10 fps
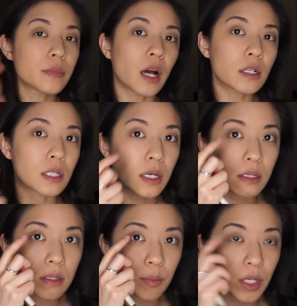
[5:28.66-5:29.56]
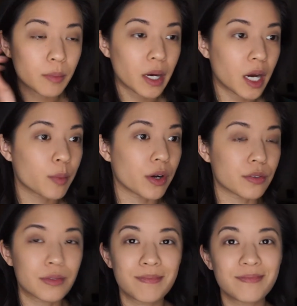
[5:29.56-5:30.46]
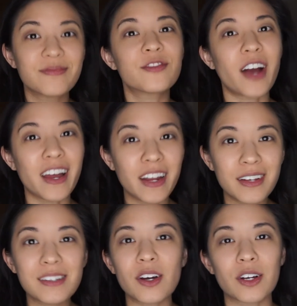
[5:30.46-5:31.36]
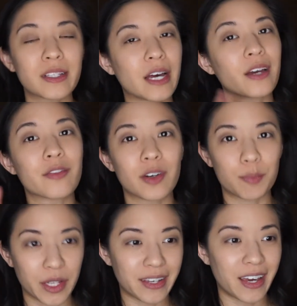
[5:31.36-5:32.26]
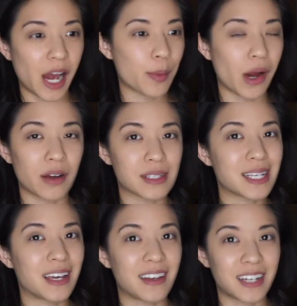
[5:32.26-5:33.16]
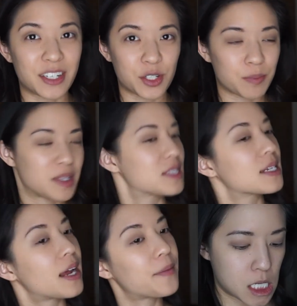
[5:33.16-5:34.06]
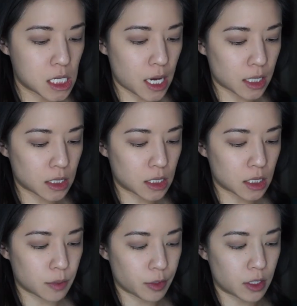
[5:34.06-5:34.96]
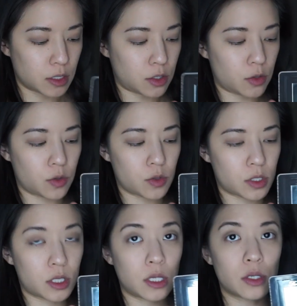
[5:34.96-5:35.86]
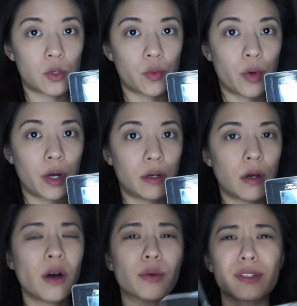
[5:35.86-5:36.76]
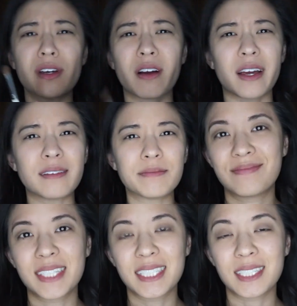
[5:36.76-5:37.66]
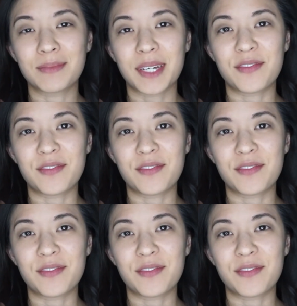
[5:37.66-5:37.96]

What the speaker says: Actually, I need to pluck my eyebrows. Fridays are like for plucking eyebrows, and I just missed today. Next, I'm gonna use this one. Oh, sorry. This is my